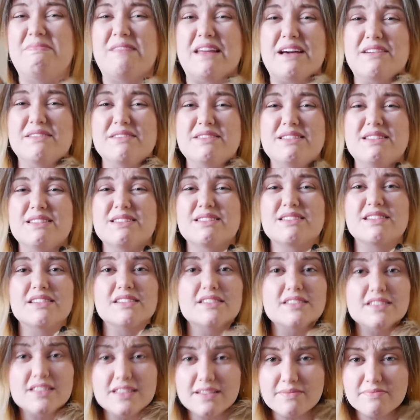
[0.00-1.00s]
that was
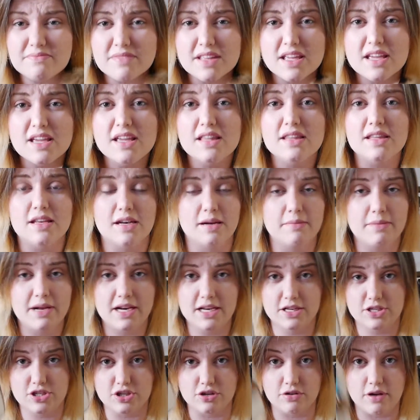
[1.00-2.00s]
disgusting, that I
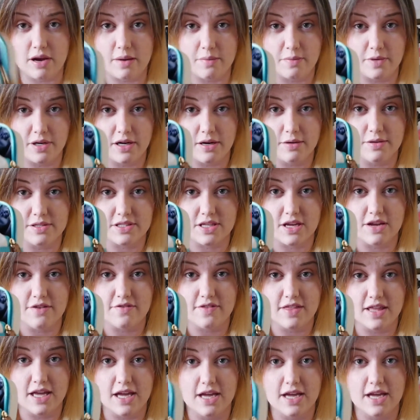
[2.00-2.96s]
managed to grab when I was over